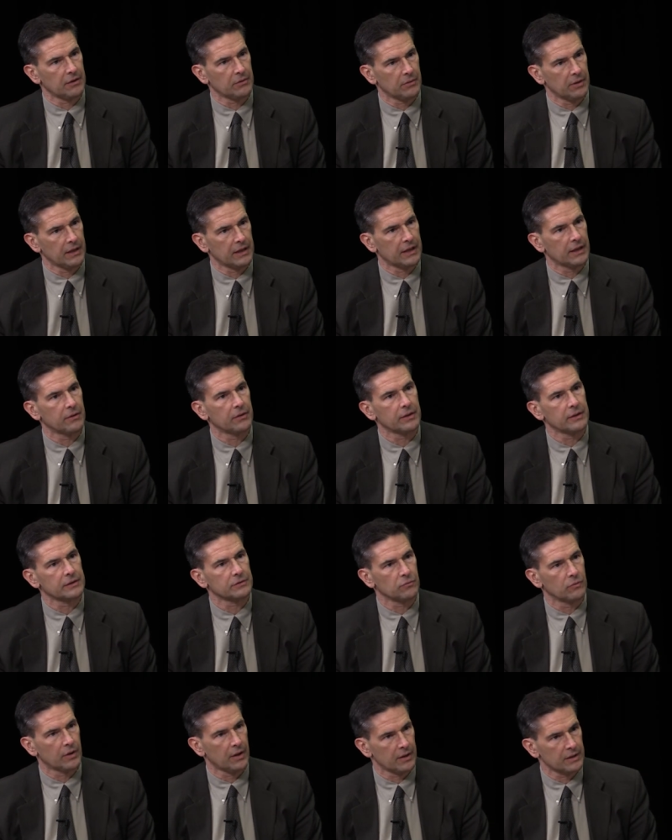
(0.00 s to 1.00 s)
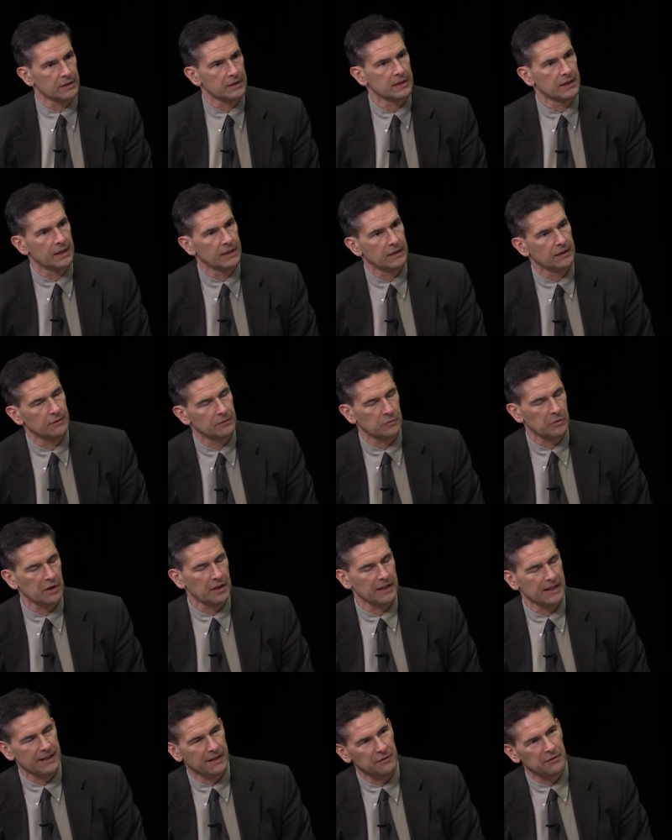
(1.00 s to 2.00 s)
Croix County is one of the state, one of
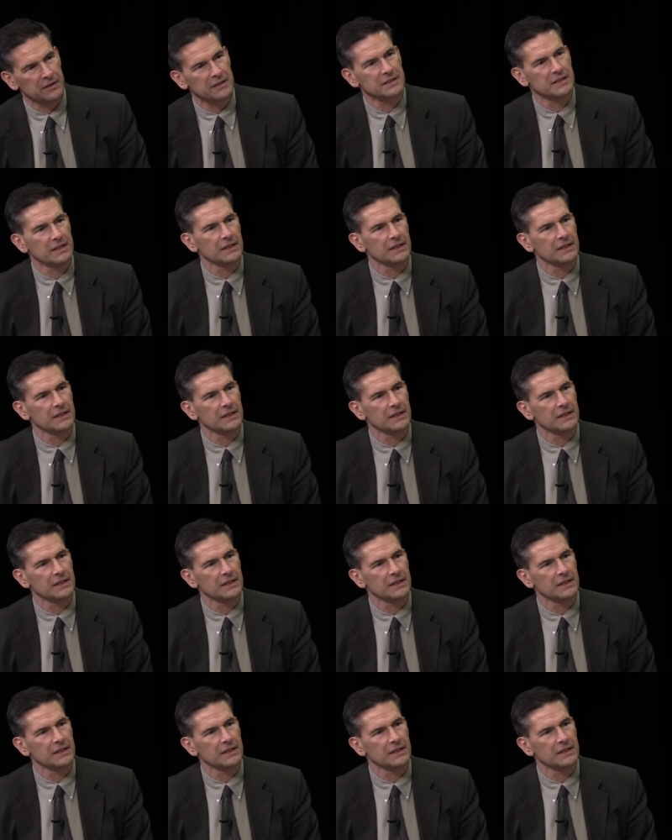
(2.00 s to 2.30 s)
the counties